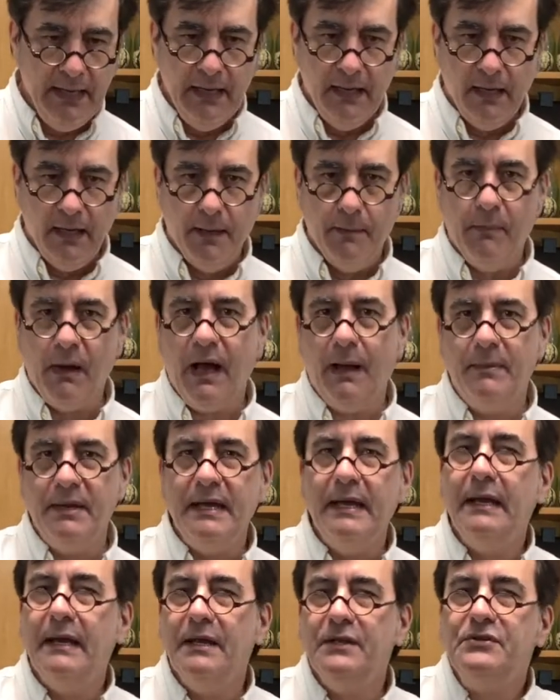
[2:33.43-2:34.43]
Bobbie
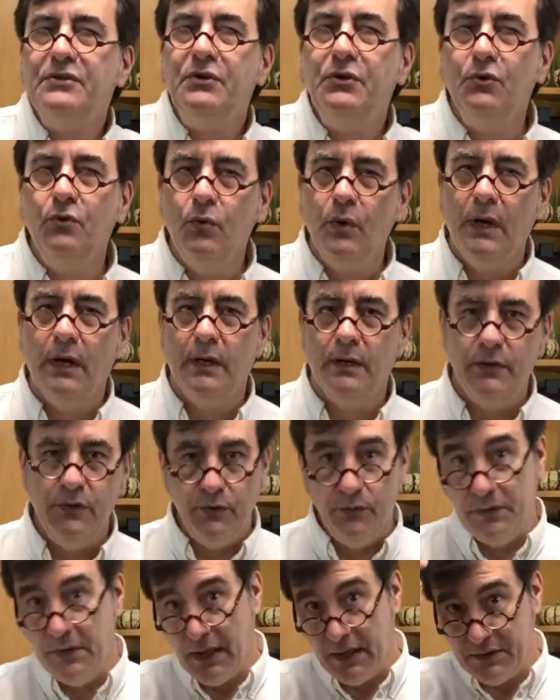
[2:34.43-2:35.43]
Ennis, who
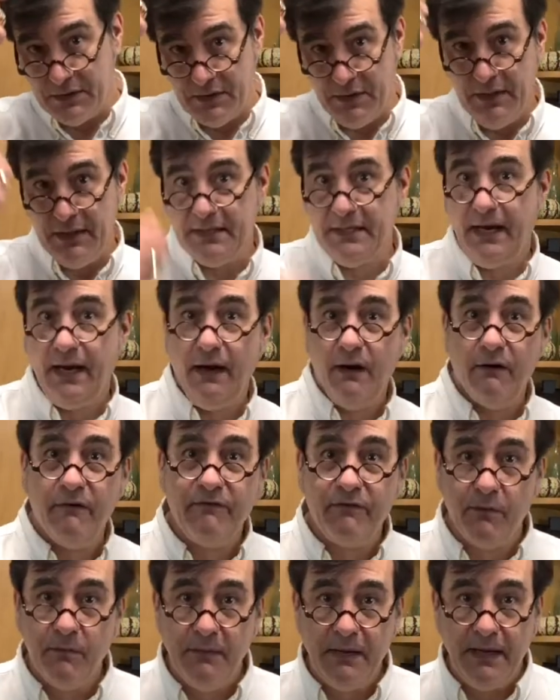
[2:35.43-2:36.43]
does this hair
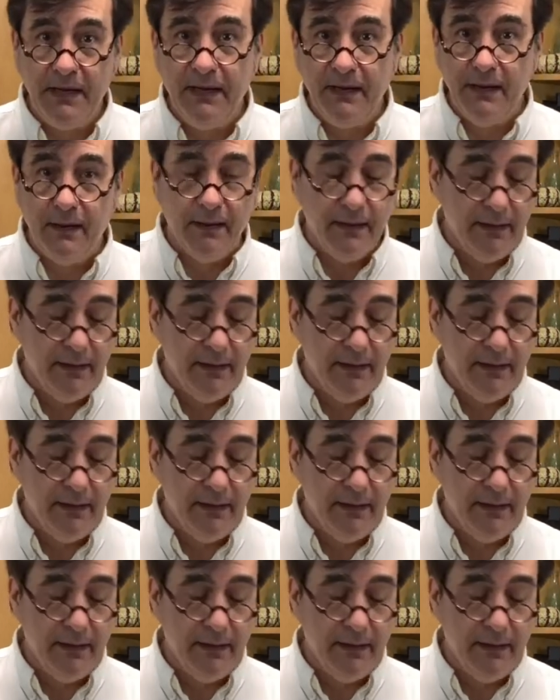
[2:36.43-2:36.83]
for me